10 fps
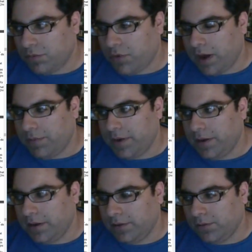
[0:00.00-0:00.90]
probably
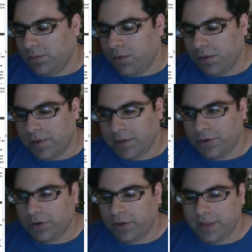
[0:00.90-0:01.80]
be a little more
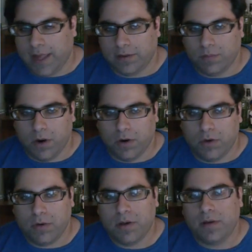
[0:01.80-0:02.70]
material on that
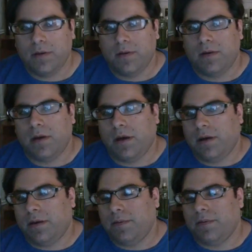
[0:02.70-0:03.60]
tomorrow.
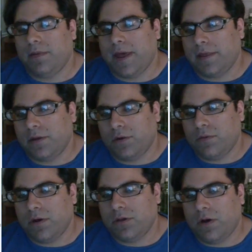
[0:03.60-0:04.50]
Then there
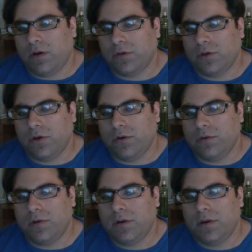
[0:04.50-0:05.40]
was
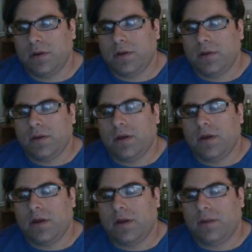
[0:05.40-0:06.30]
also
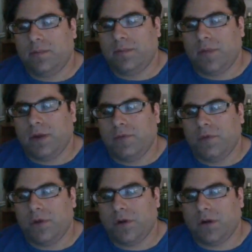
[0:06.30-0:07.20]
a
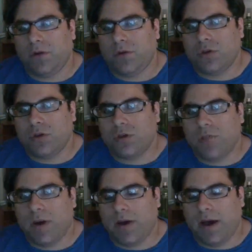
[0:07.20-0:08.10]
few conclusions
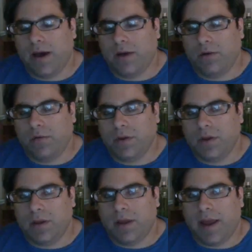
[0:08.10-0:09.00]
about how
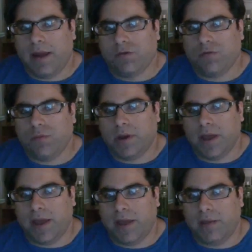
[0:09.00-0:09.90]
Andrew
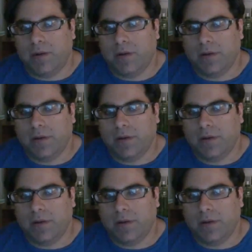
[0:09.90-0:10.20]
McCabe